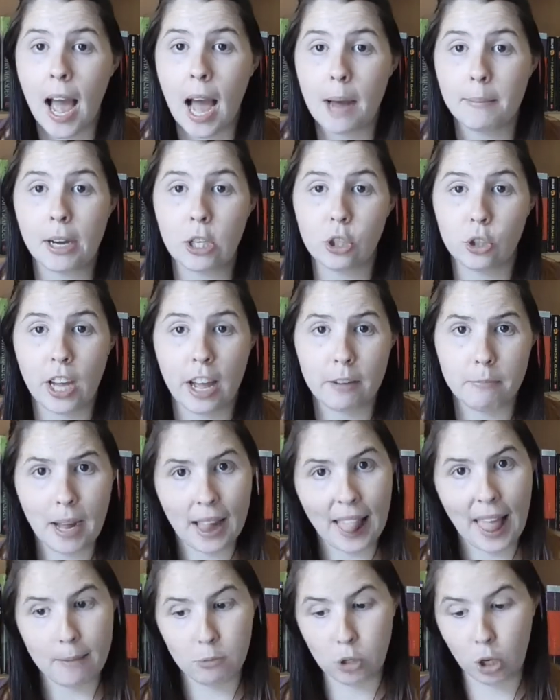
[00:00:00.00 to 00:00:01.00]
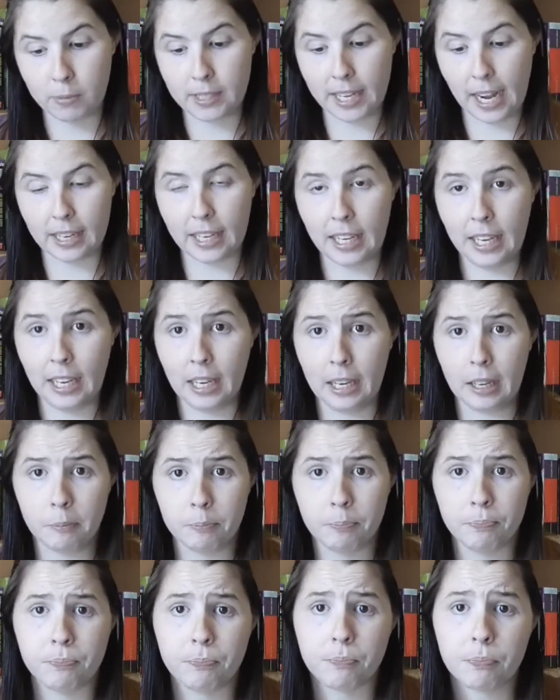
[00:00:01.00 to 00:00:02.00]
I do have my laptop down
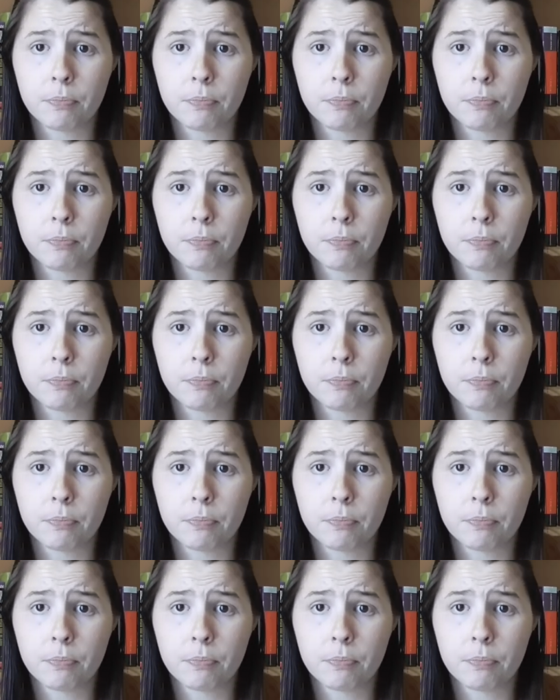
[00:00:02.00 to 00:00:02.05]
here